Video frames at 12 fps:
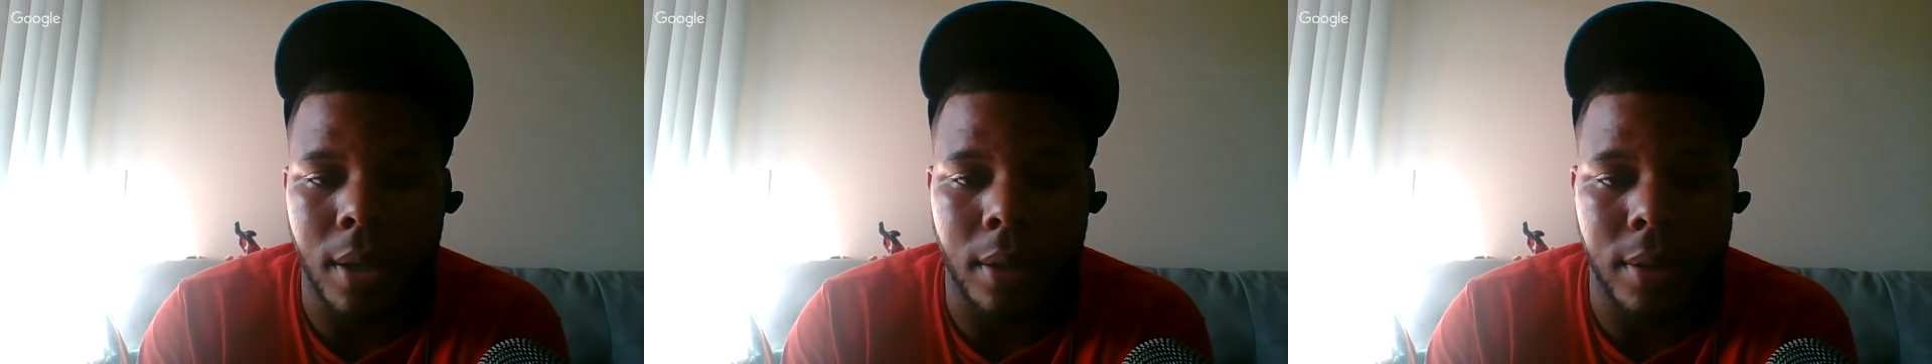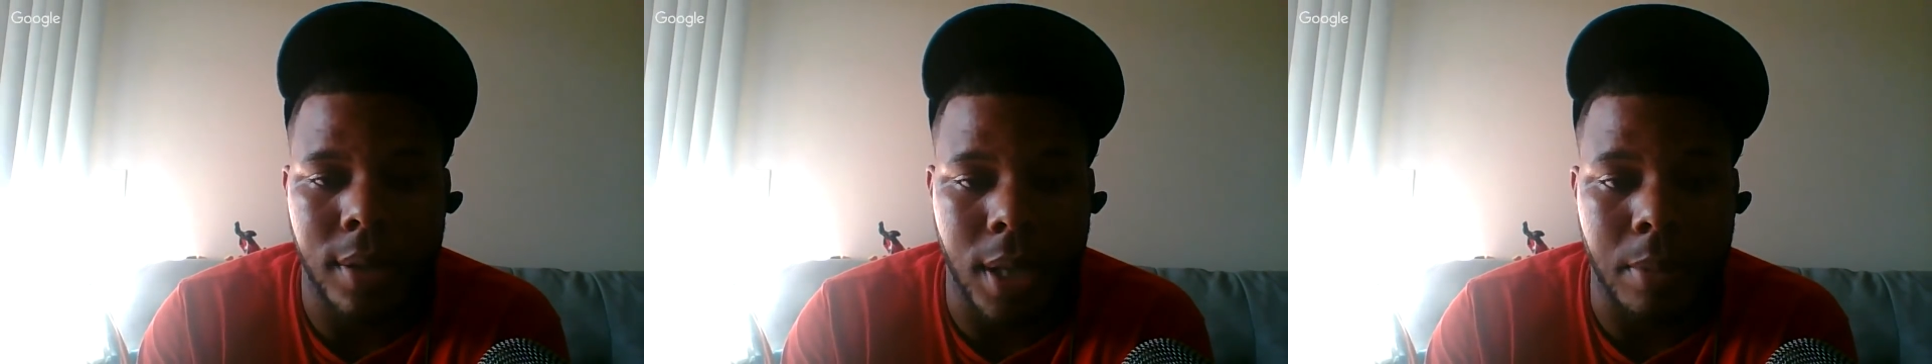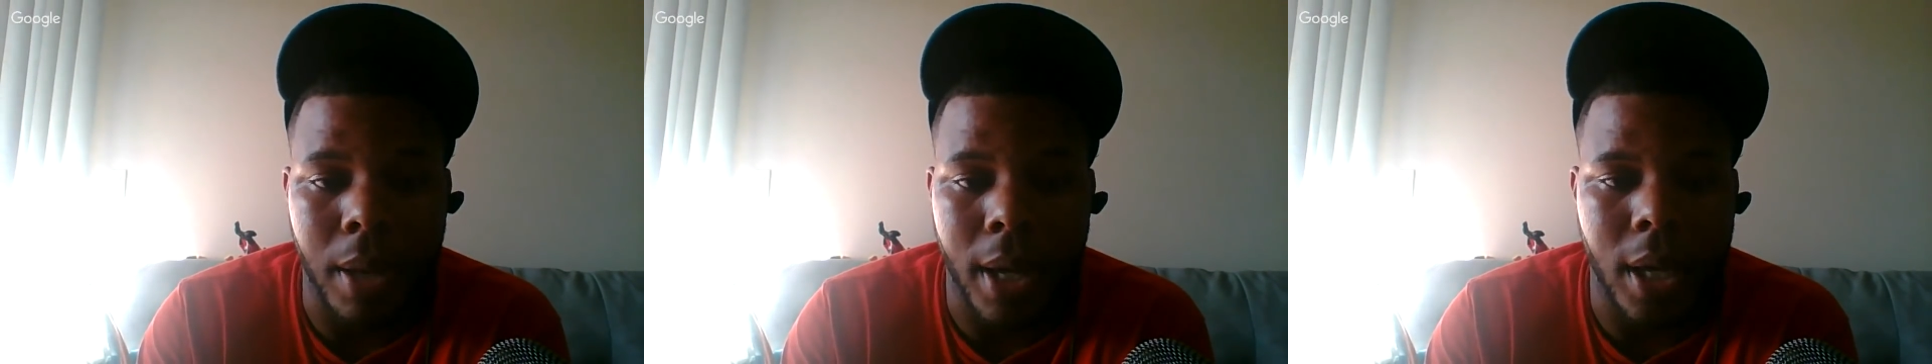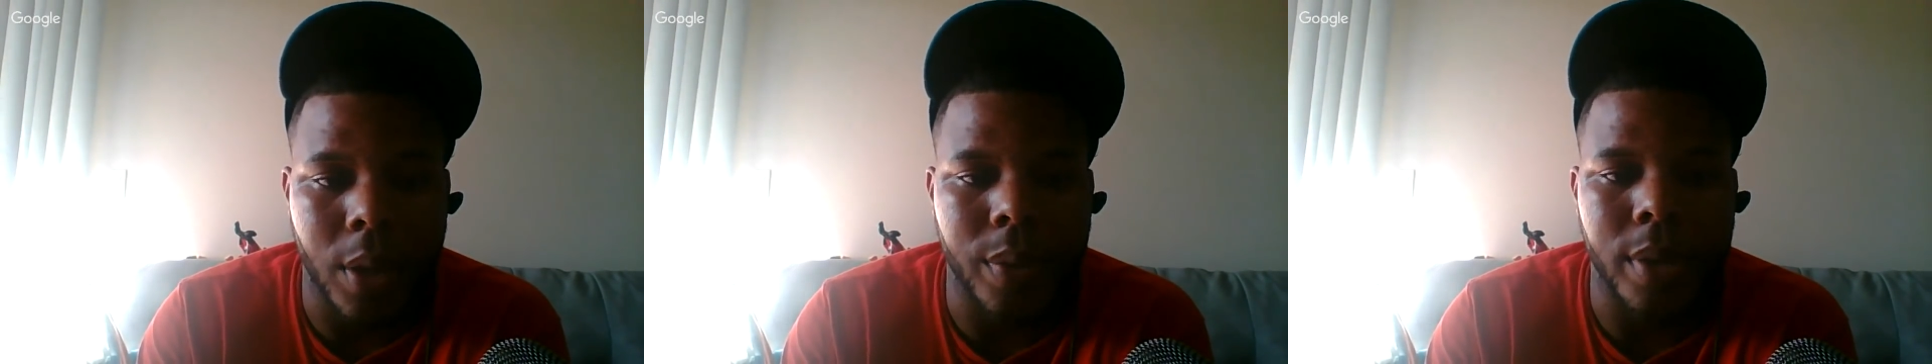It seemed
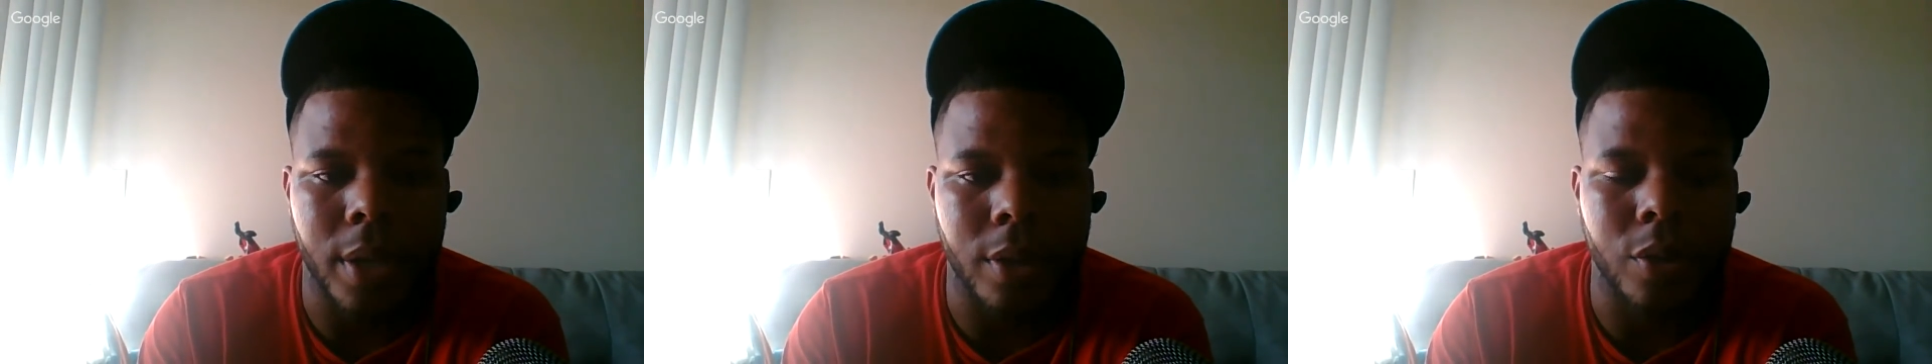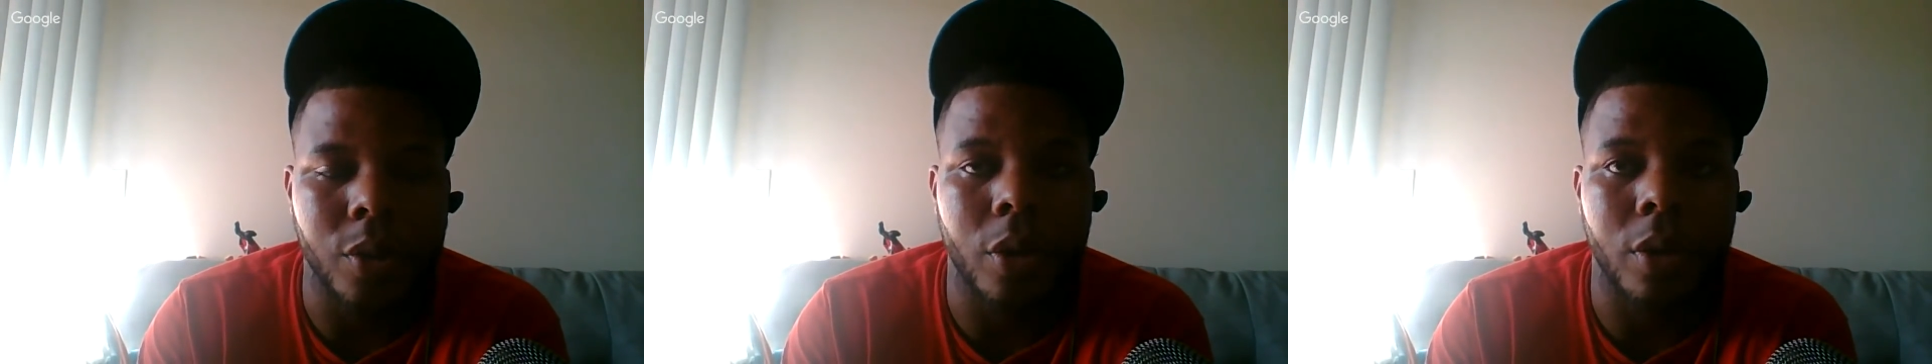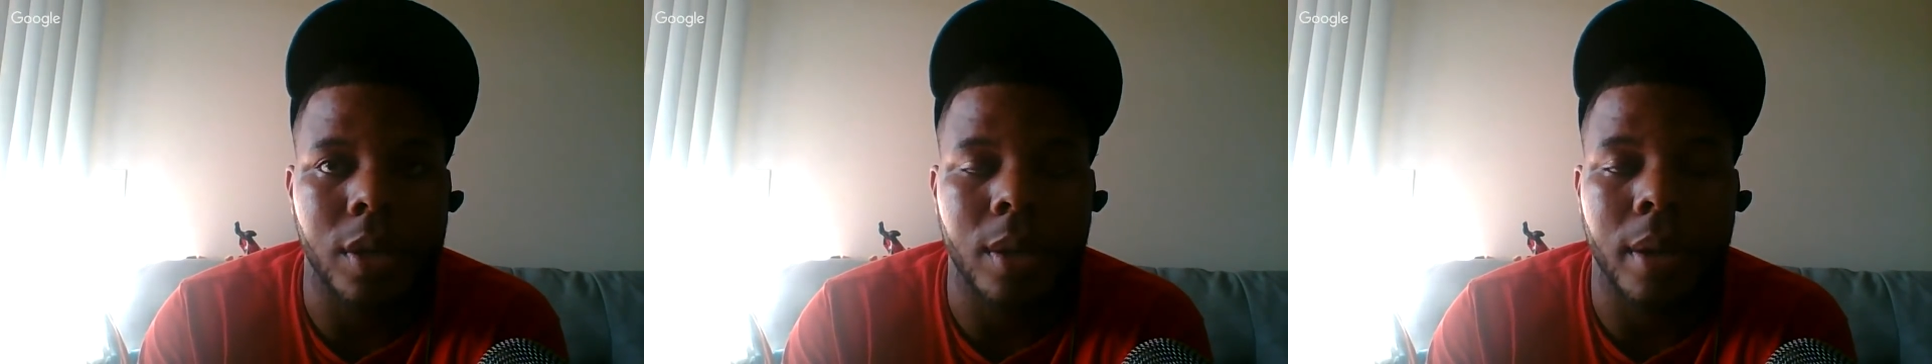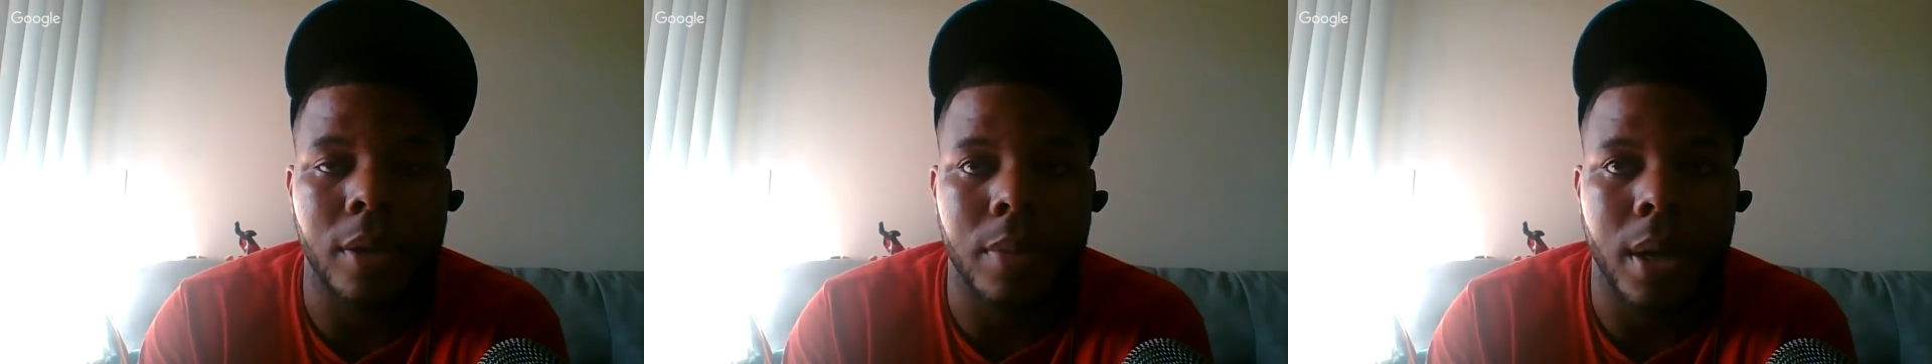like he was in control. It
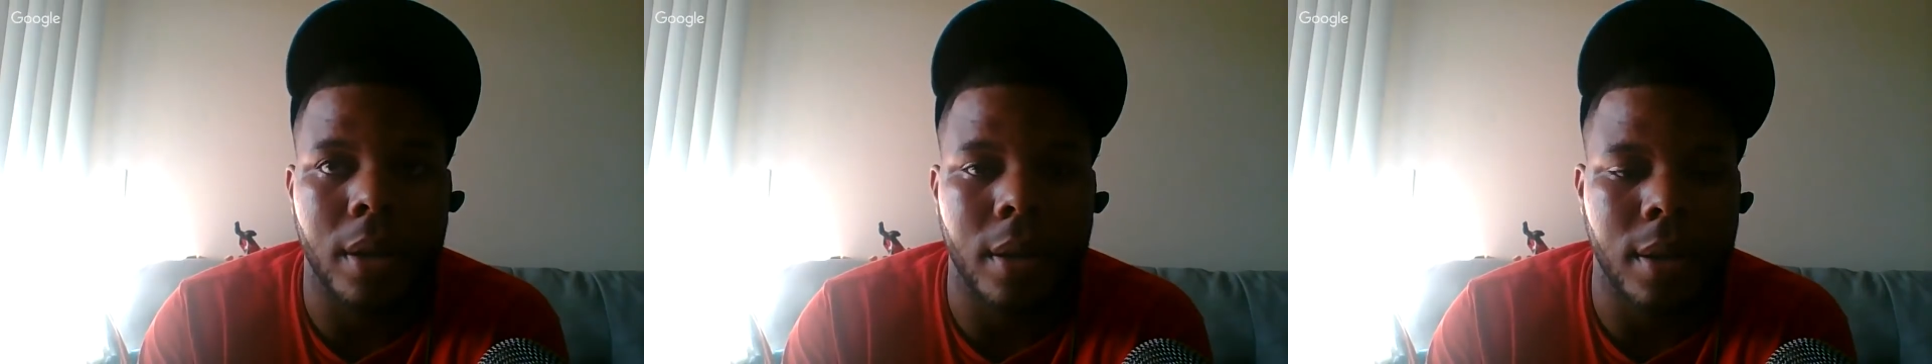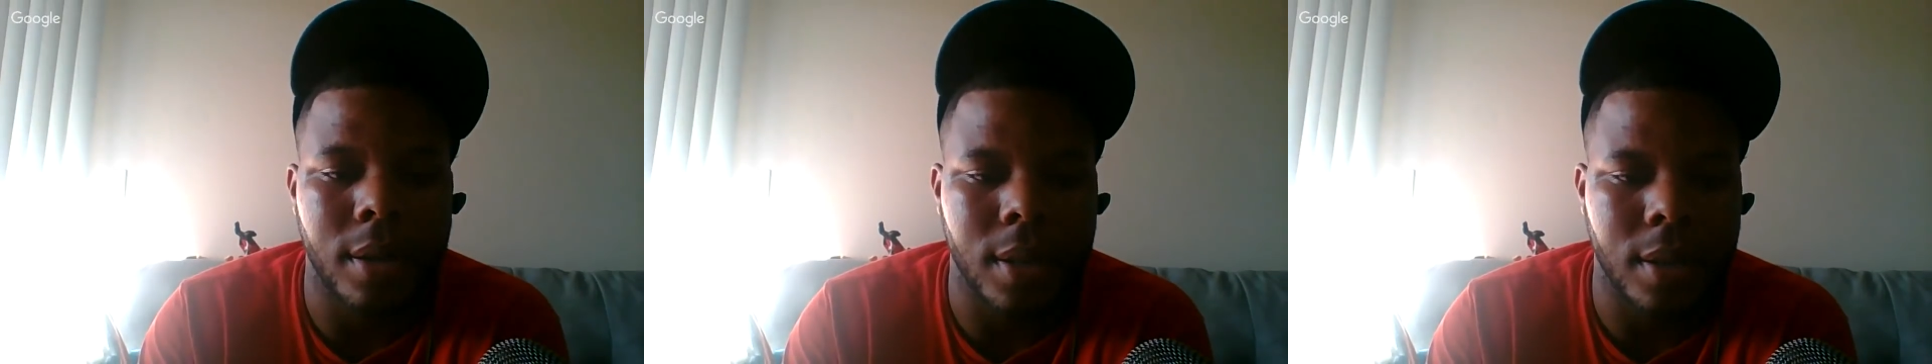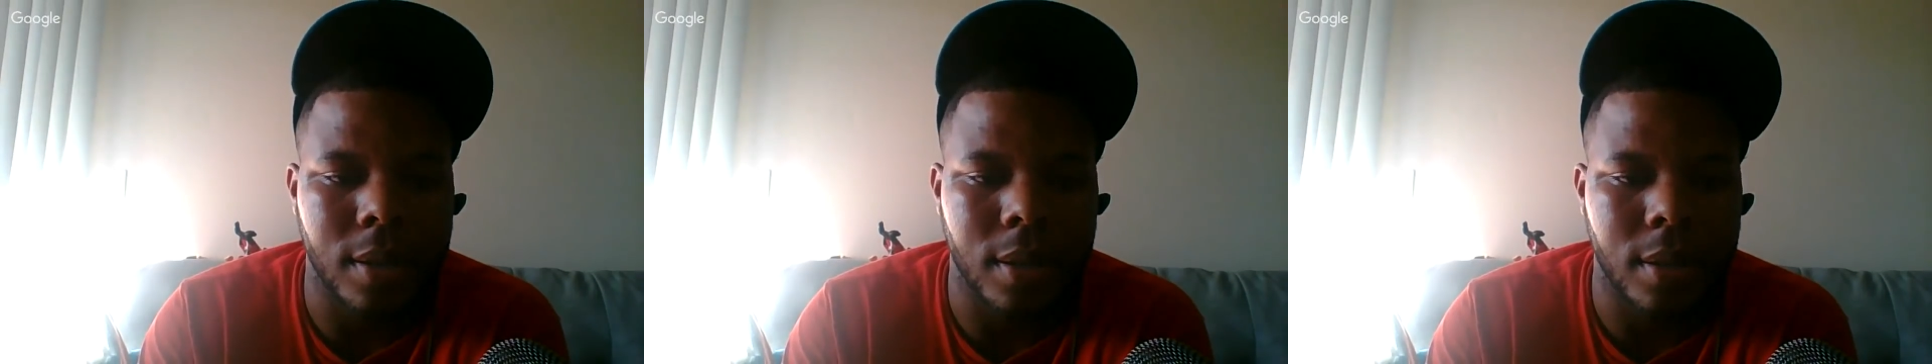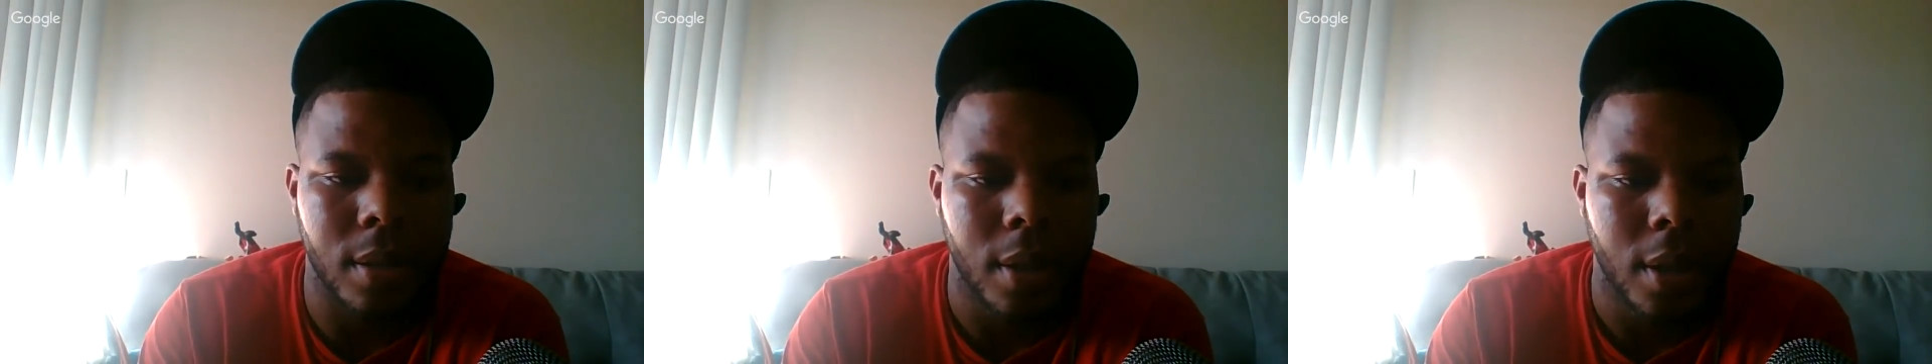seemed like he was making good
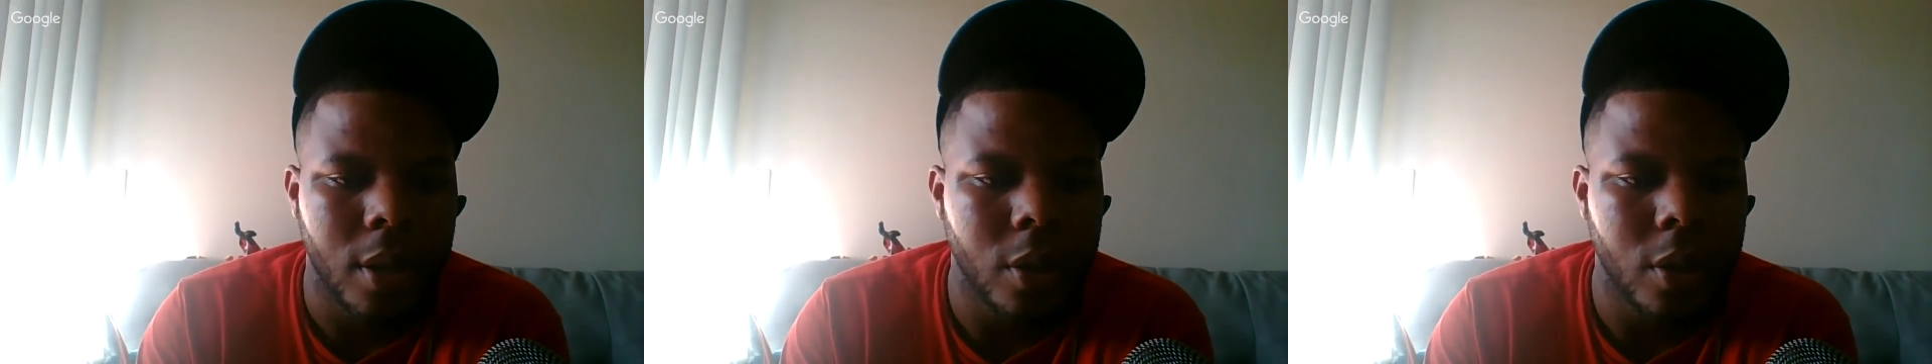decisions.